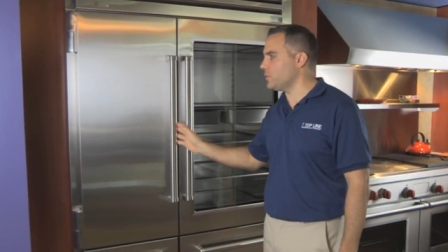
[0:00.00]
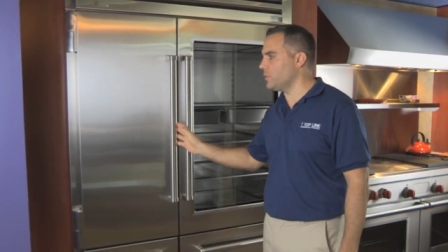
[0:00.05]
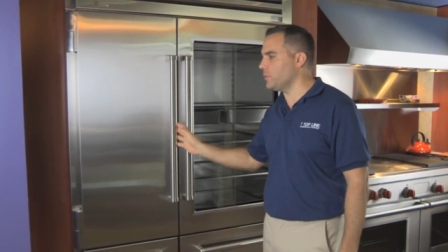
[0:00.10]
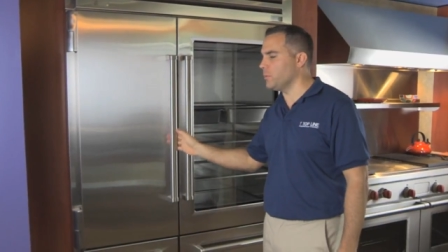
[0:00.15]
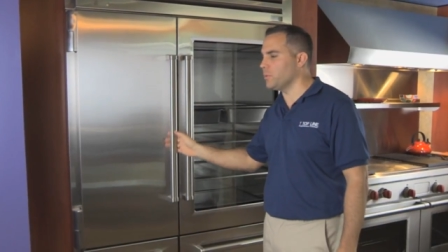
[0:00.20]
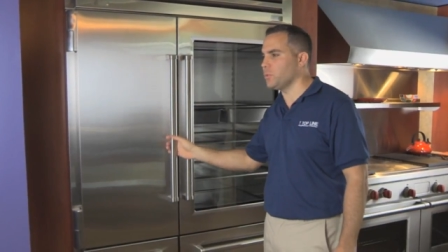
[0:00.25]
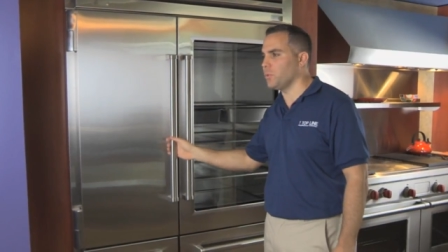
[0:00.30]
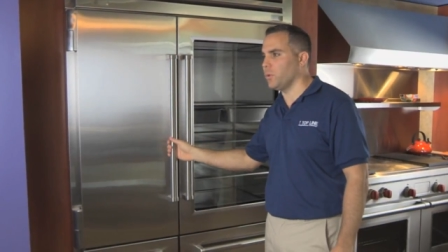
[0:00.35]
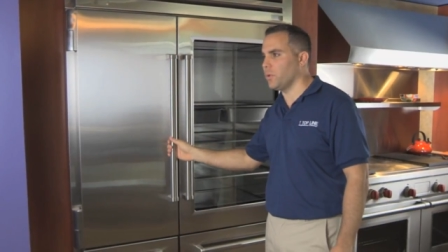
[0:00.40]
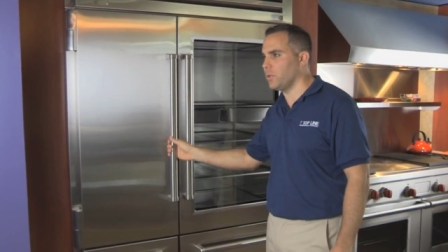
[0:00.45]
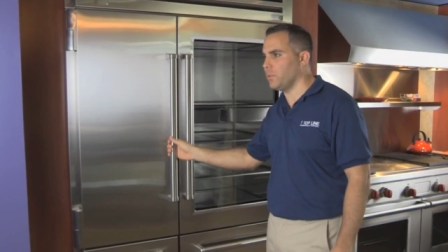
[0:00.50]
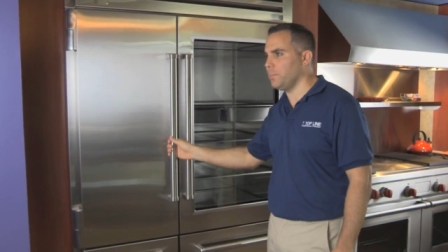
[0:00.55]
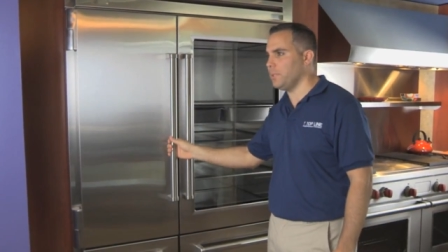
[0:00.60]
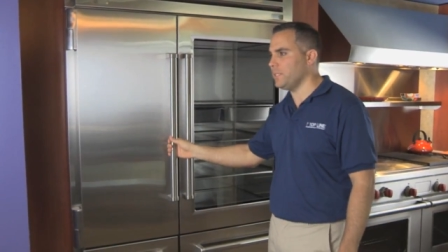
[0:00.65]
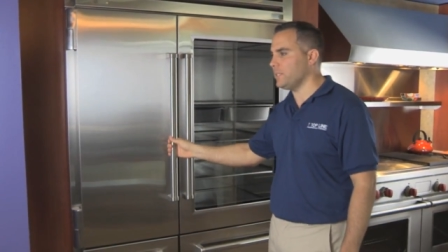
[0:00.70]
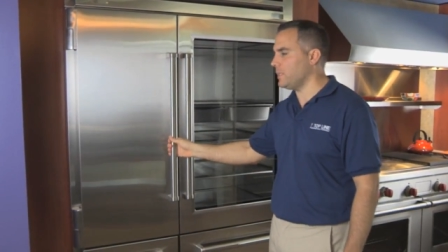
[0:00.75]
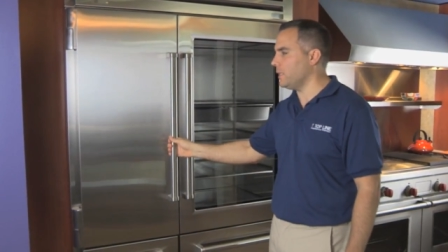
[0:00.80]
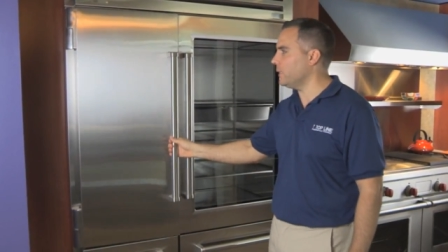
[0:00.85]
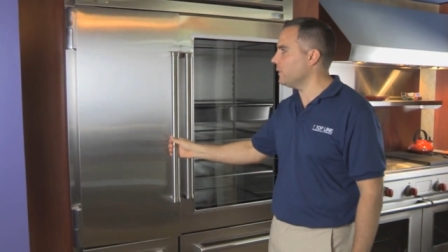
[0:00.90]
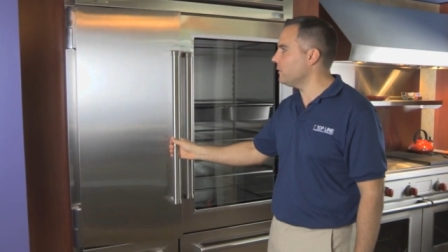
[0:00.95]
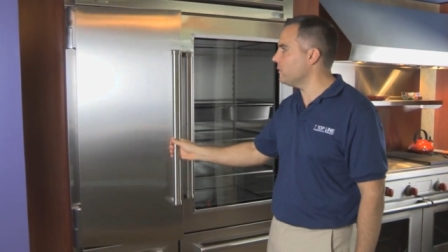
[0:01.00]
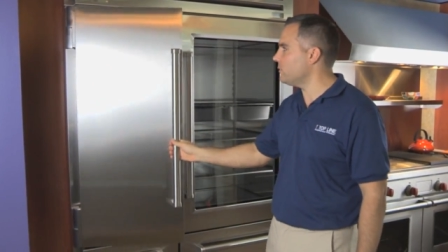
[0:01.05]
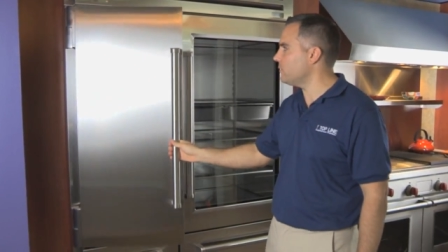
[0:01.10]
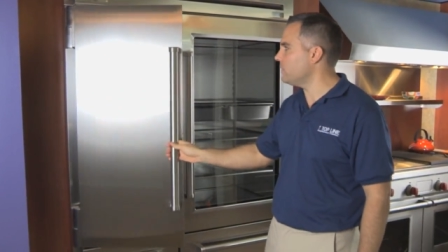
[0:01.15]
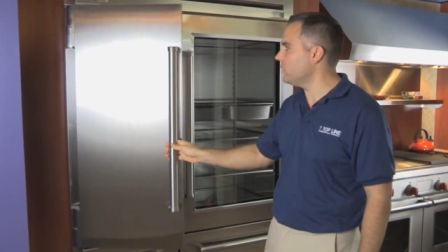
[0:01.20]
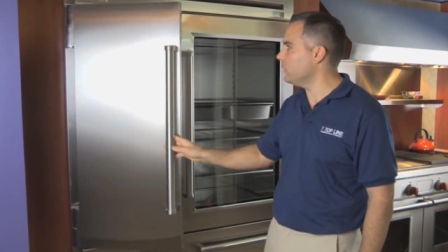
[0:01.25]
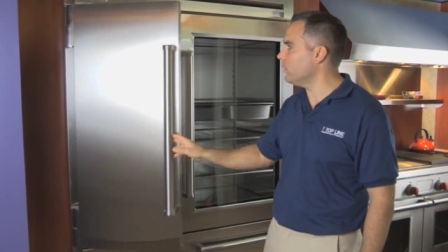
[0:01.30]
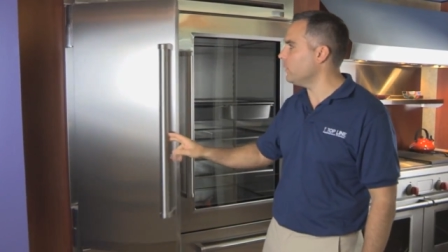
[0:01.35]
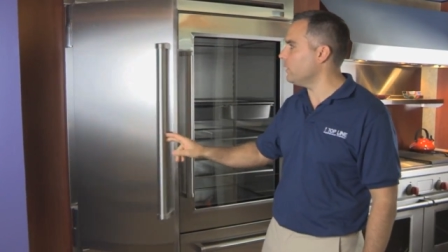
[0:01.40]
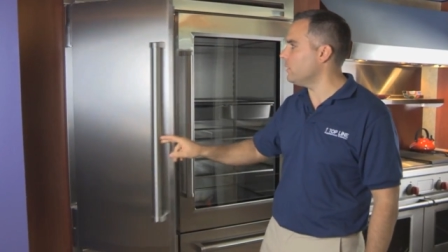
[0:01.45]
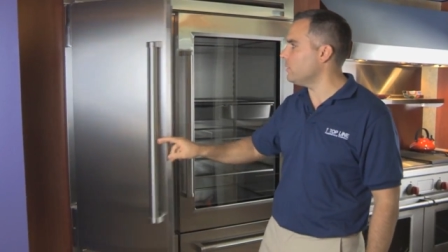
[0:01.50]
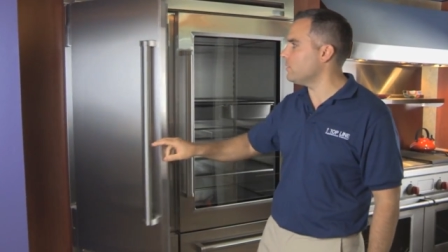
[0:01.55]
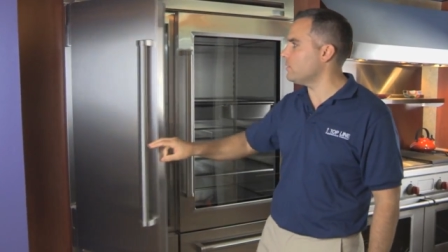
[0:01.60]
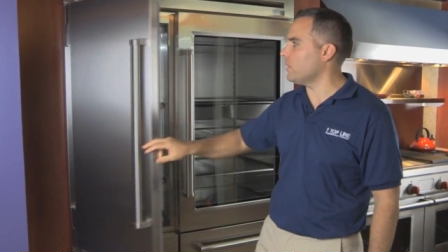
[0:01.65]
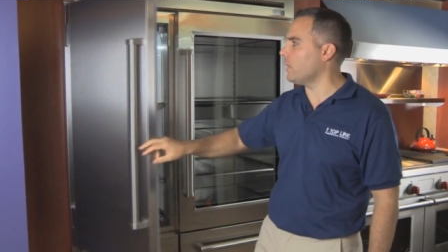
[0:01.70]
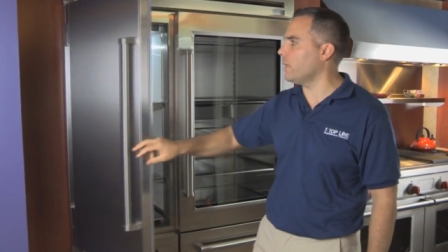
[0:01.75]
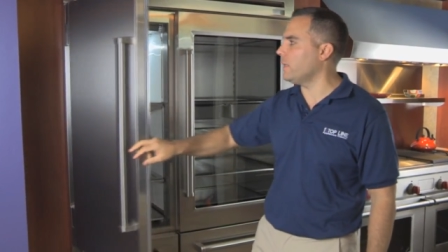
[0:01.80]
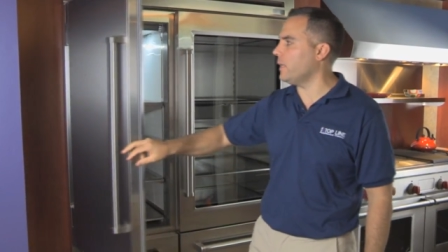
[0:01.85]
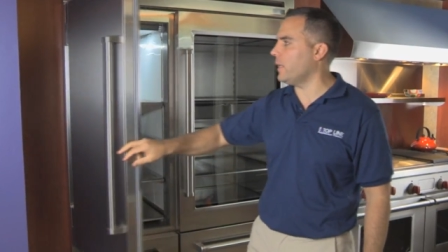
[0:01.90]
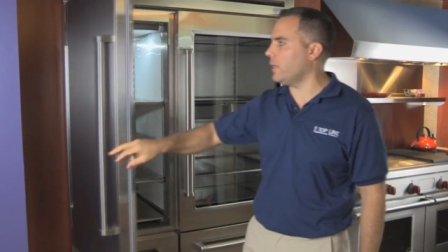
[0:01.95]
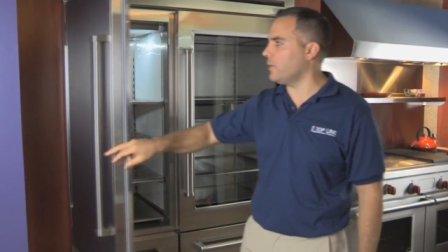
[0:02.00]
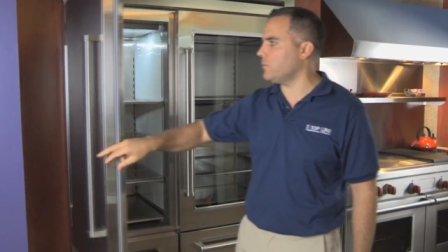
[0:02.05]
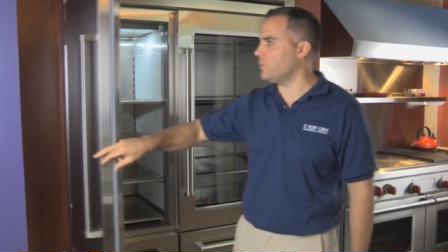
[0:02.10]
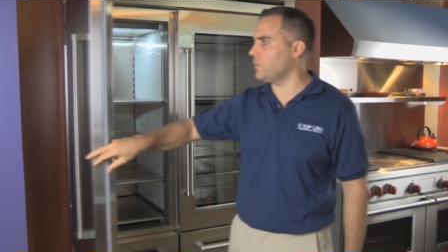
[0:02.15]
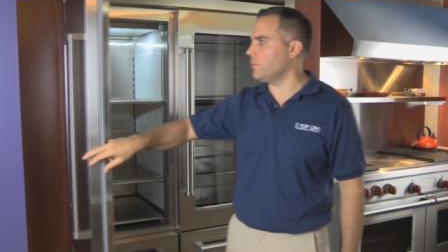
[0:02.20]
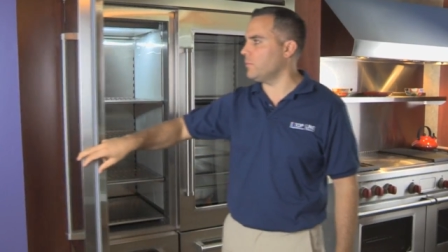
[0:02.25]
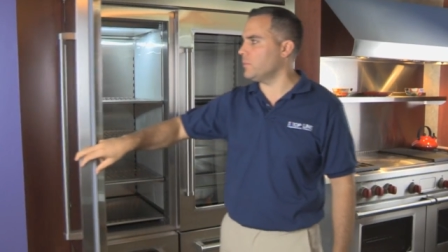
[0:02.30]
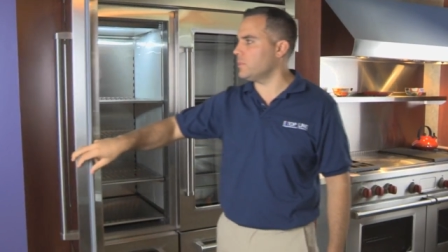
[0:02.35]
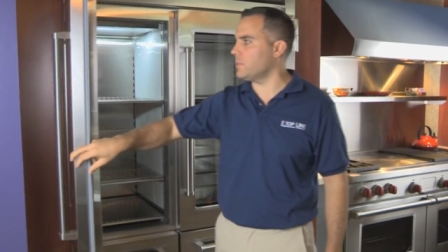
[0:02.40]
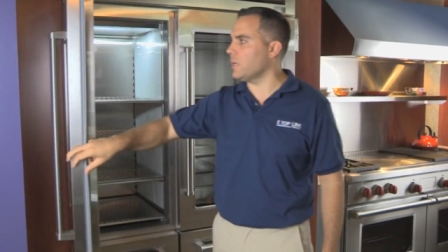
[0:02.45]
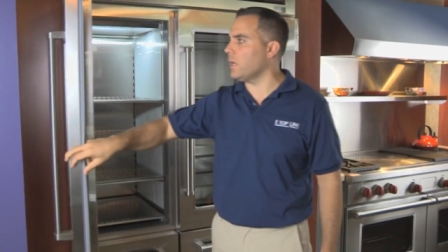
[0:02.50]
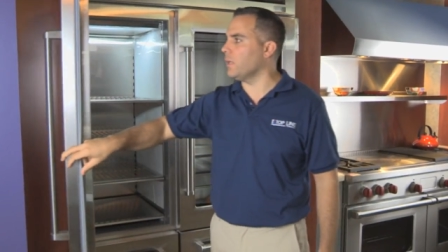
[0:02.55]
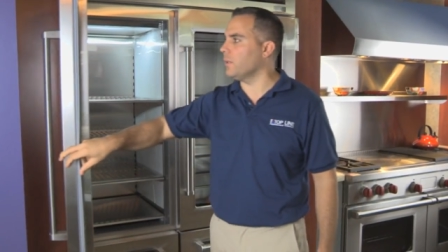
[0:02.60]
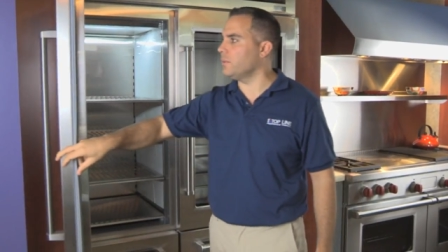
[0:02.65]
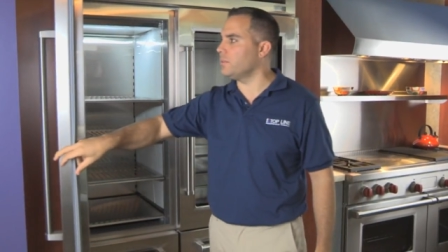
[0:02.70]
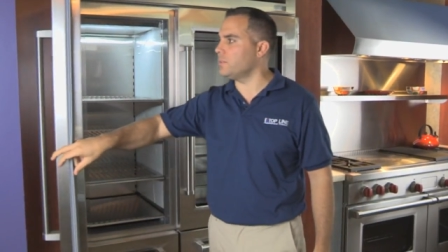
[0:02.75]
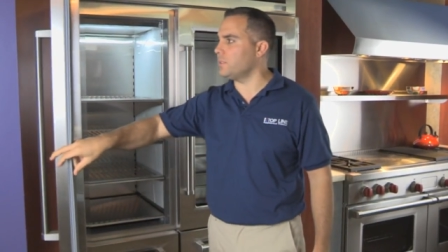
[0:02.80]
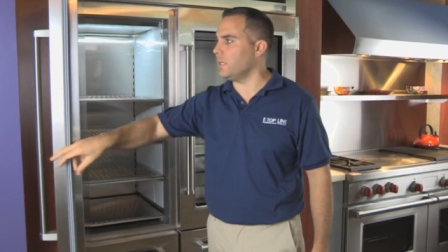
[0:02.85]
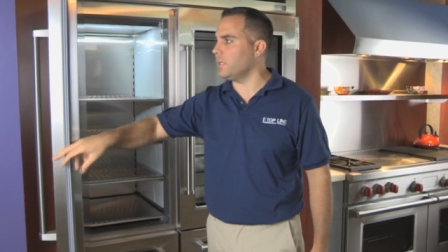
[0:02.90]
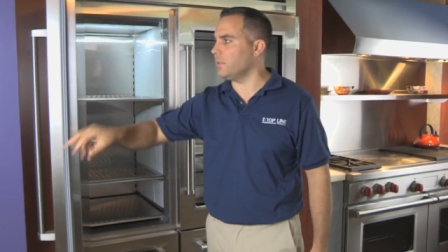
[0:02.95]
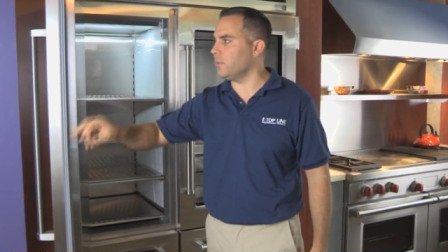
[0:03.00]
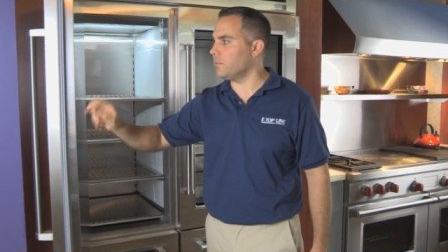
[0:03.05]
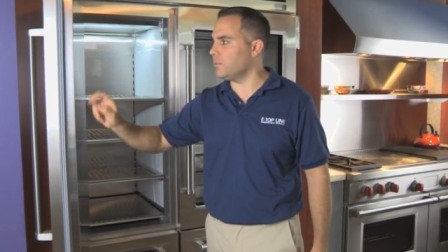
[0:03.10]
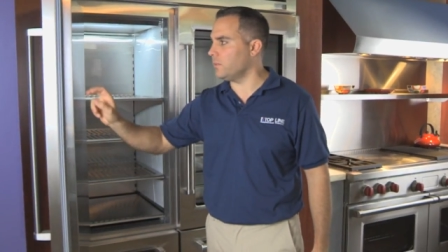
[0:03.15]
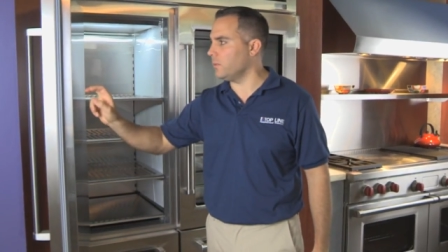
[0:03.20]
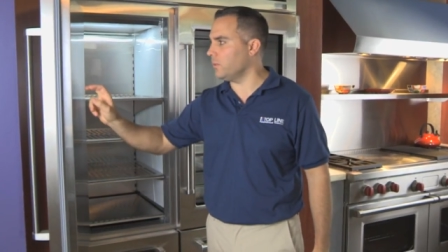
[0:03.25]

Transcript: too, it's all going to be stainless steel inside and out, so you have a solid stainless